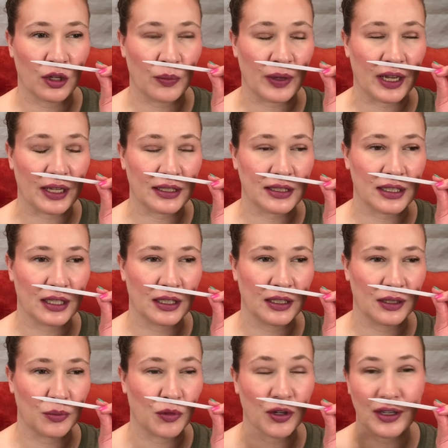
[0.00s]
bit
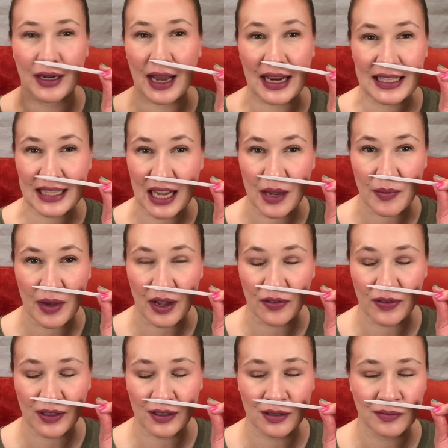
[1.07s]
more nighttime I
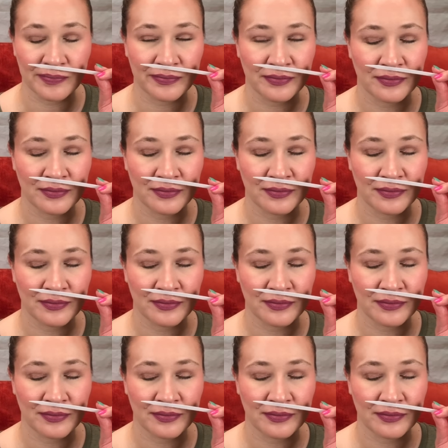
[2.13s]
feel.